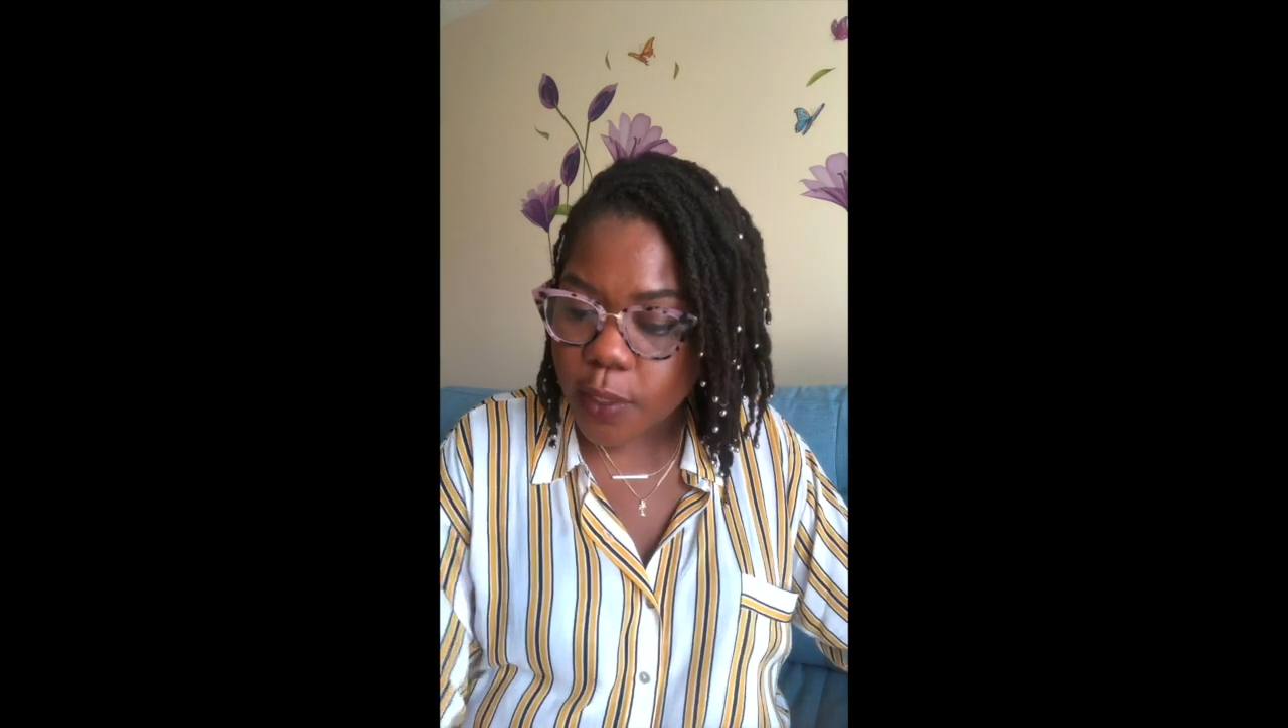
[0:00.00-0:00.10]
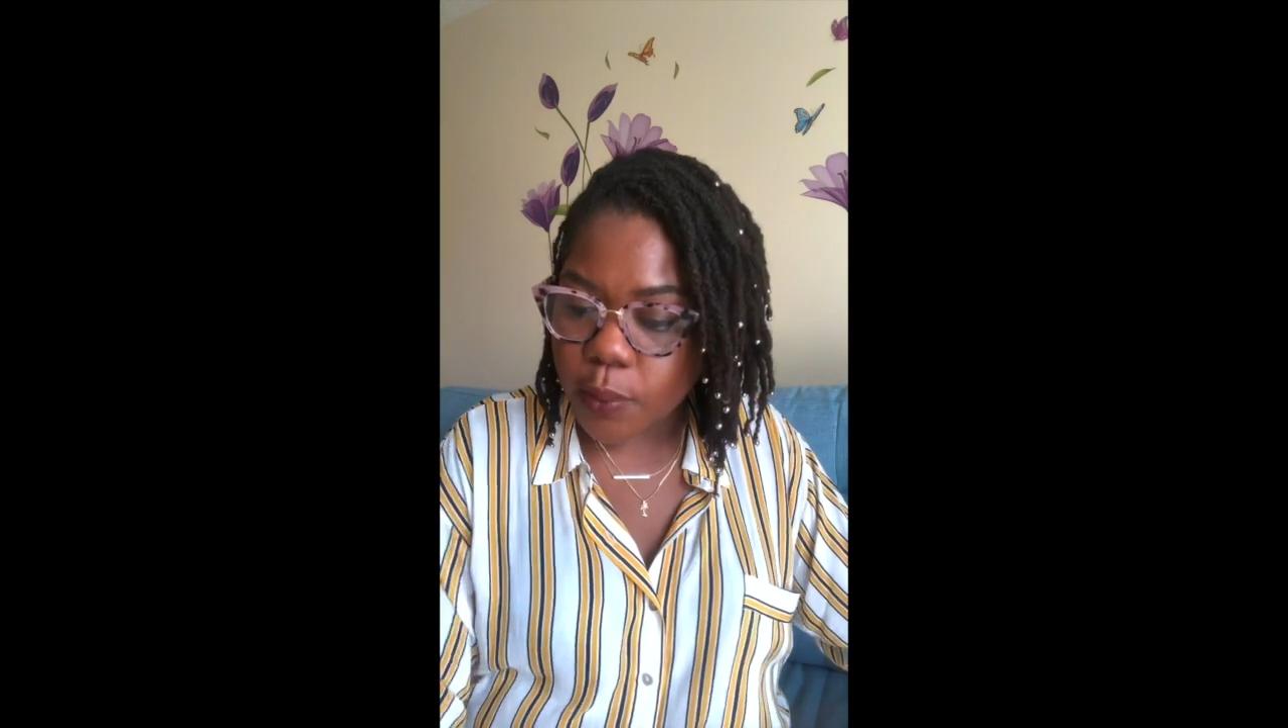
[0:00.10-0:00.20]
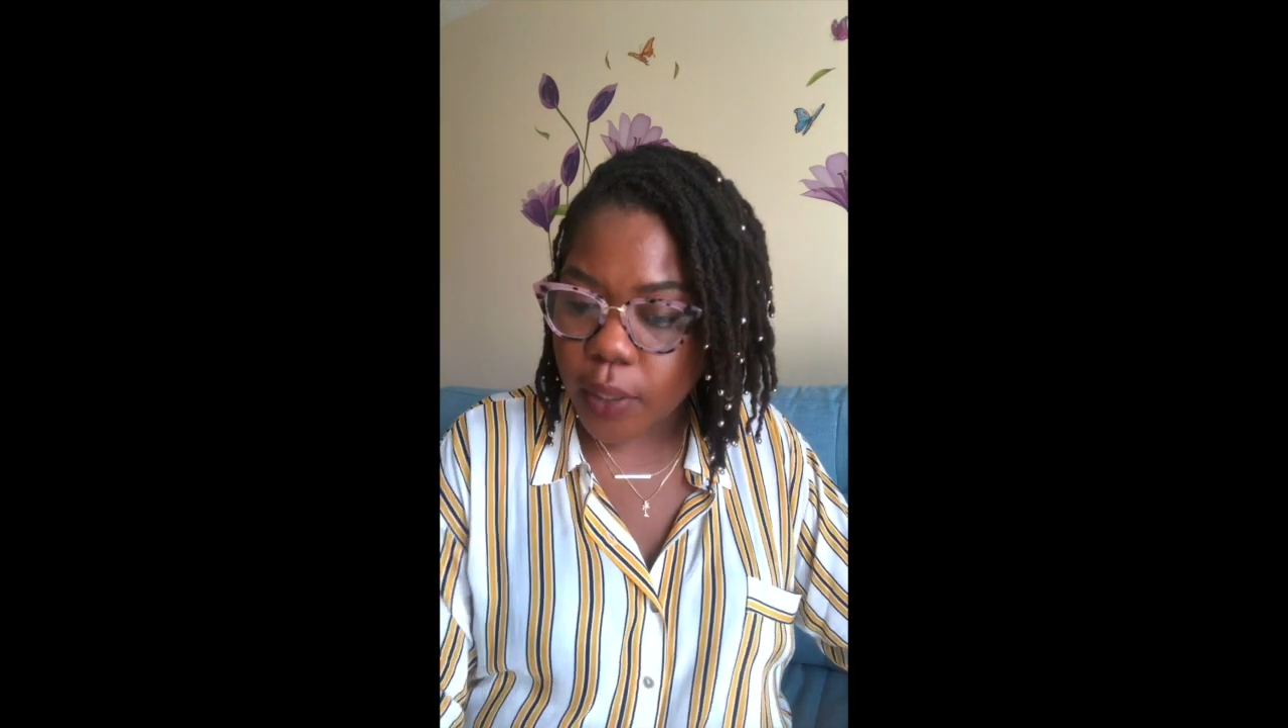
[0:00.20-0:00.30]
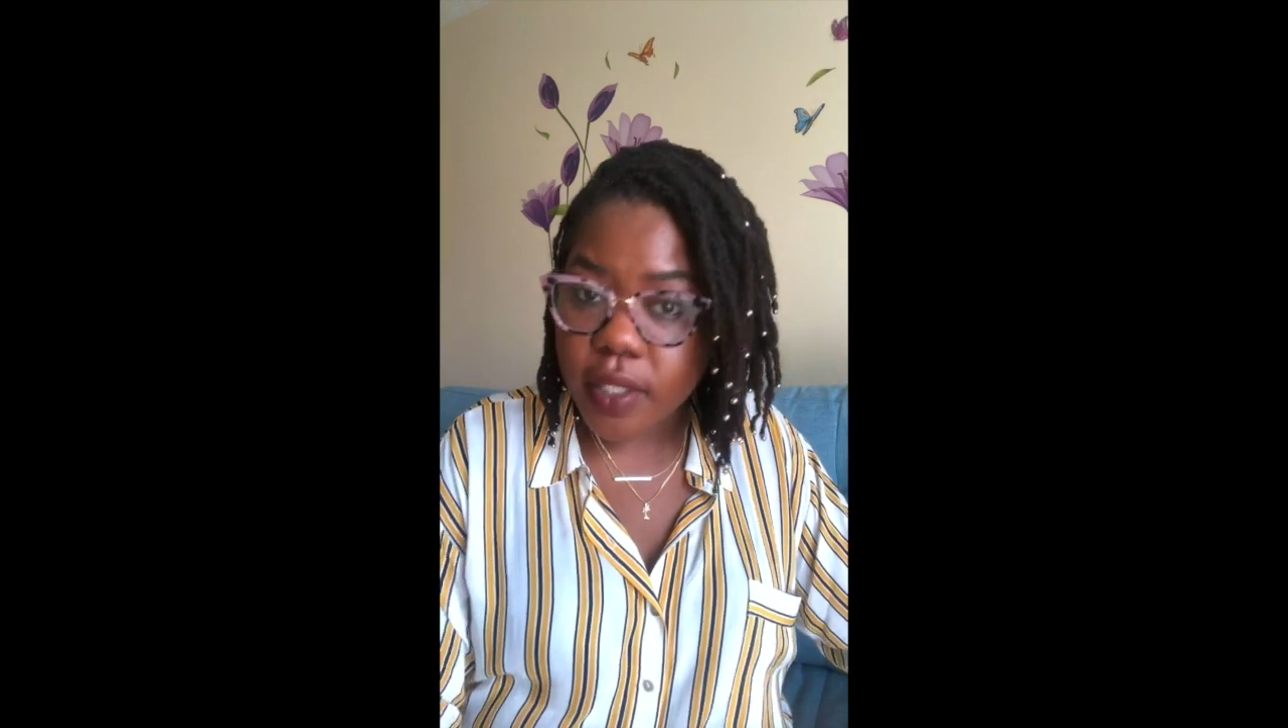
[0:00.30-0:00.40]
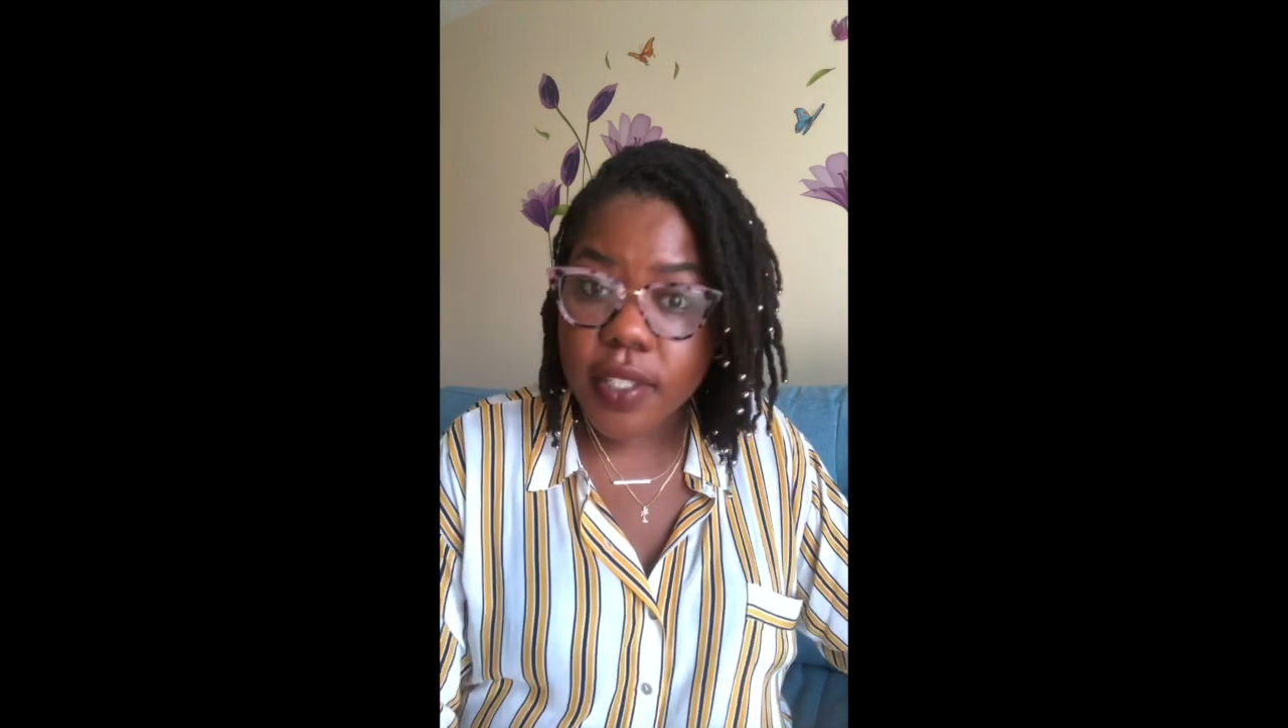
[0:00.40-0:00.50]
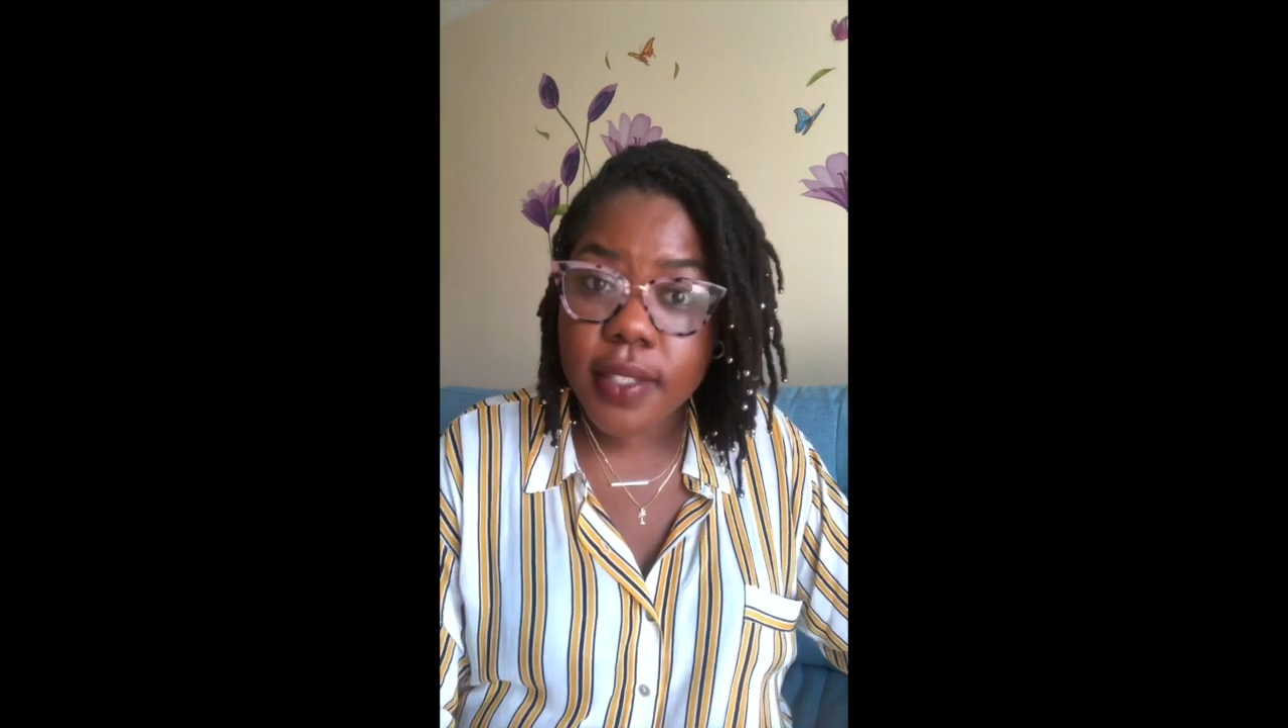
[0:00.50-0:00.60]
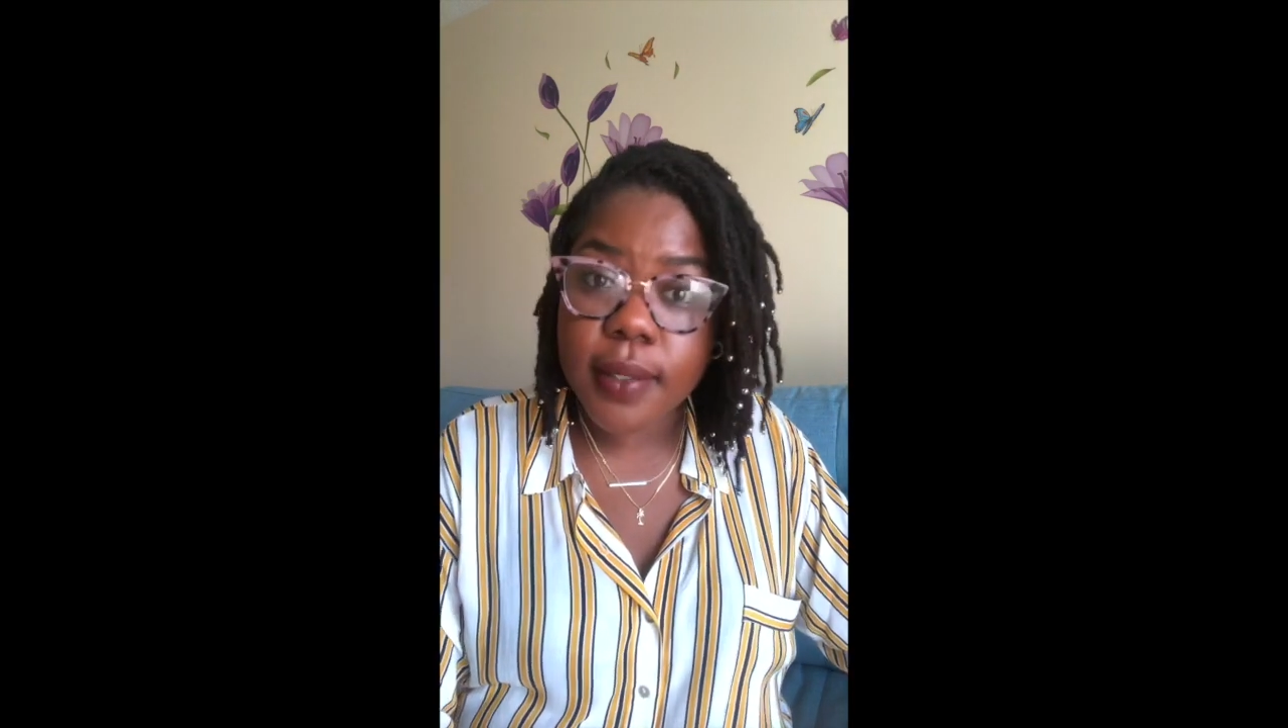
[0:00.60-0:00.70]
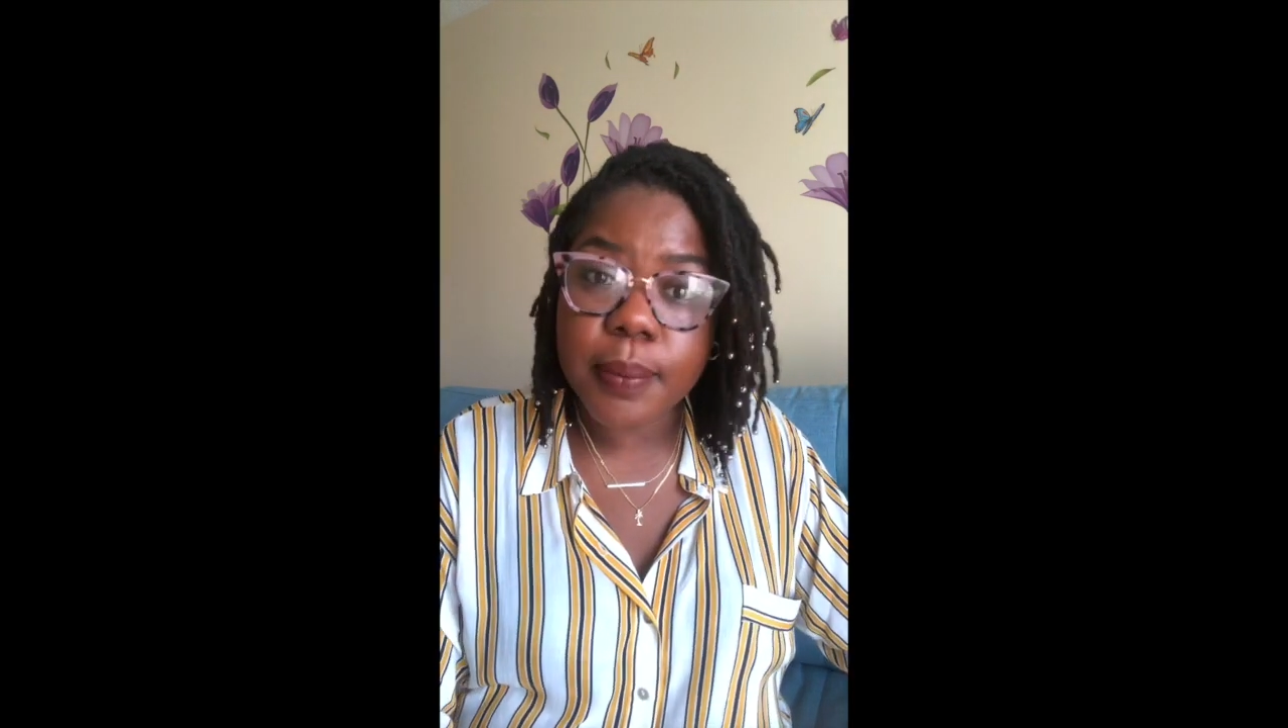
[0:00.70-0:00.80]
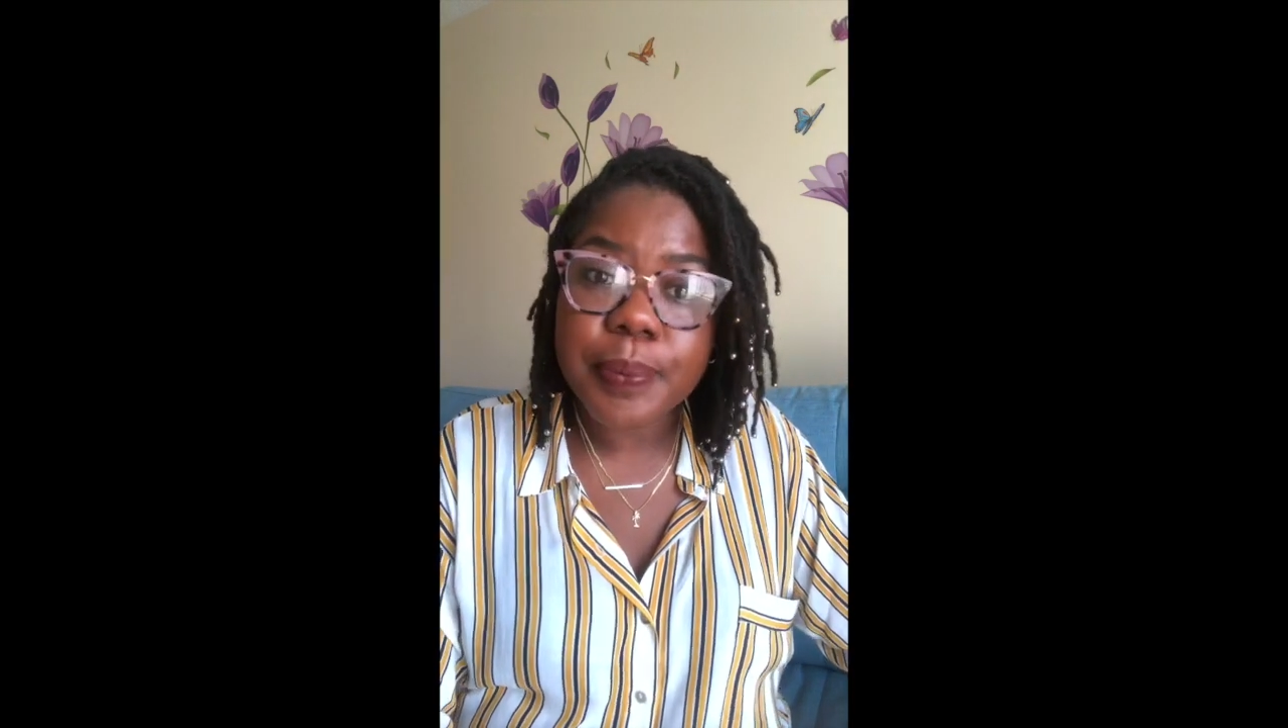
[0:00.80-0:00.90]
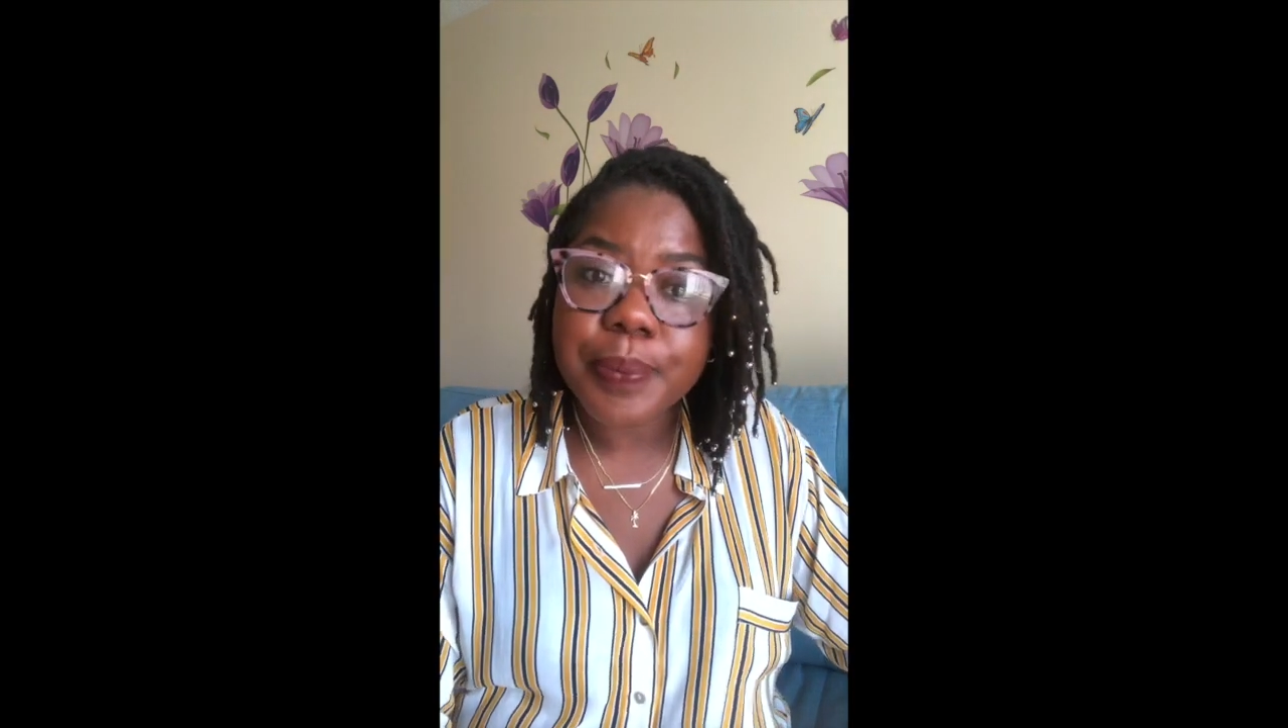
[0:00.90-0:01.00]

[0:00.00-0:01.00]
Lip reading: spritz.